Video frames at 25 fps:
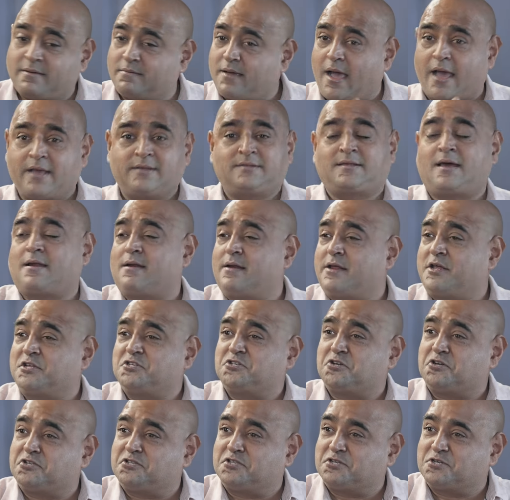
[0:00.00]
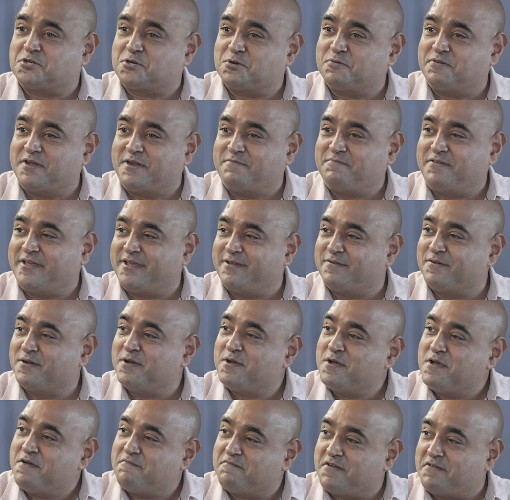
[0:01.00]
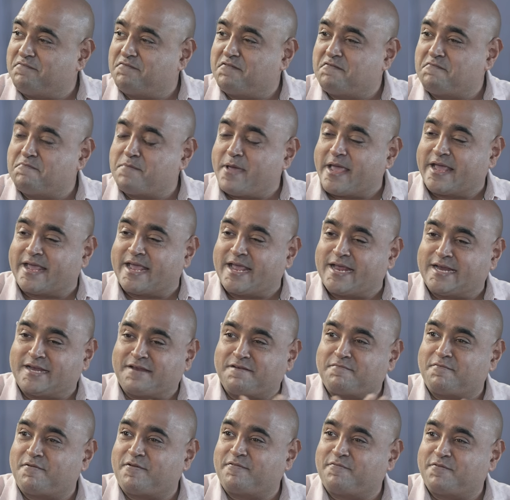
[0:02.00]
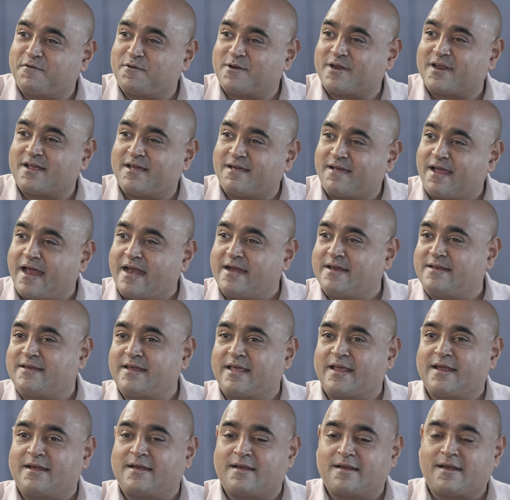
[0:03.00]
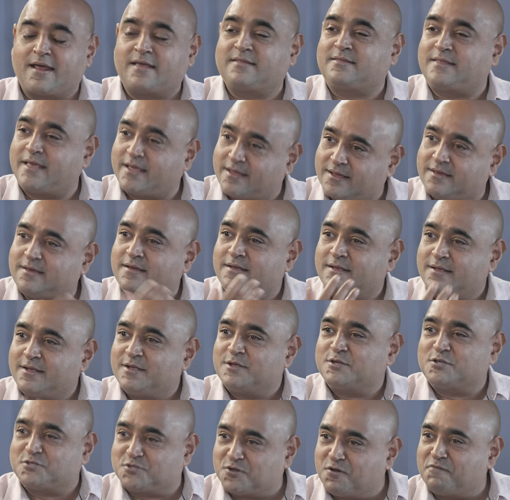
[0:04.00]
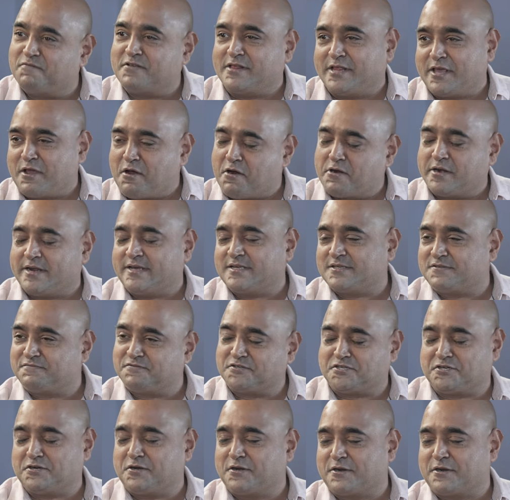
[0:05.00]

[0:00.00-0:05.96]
I thoroughly enjoyed the show when we were making it and when we were editing it. And I think so will the audience for sure.